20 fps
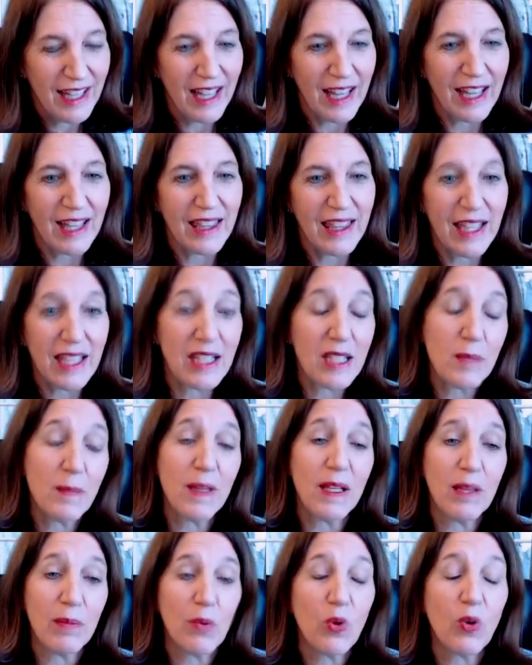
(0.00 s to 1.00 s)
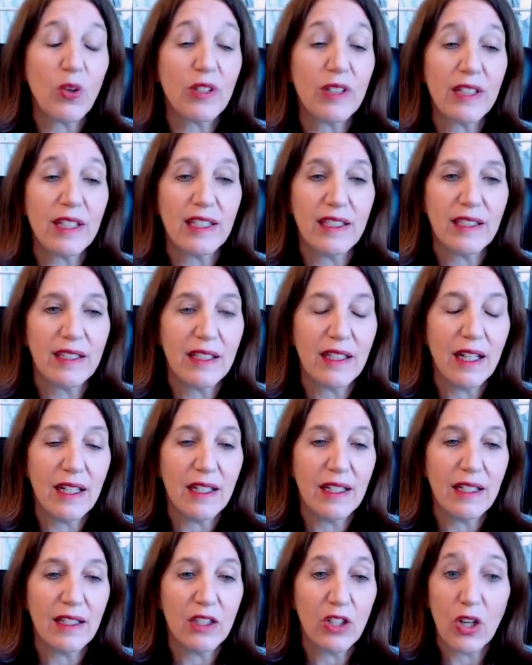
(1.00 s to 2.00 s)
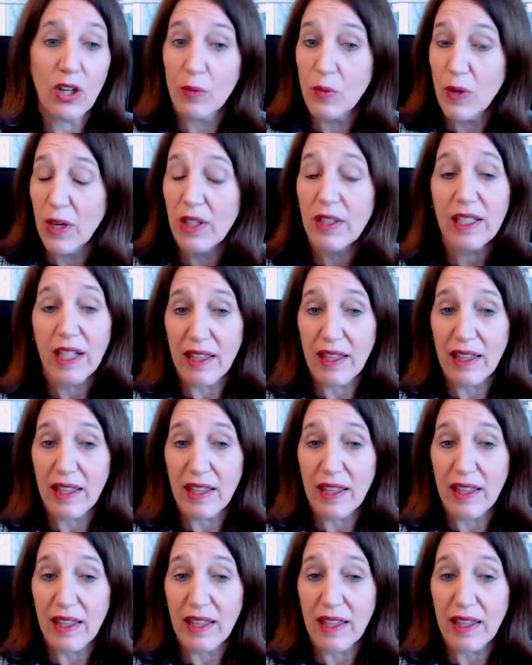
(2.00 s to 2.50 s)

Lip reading: and think it's been important and gone well.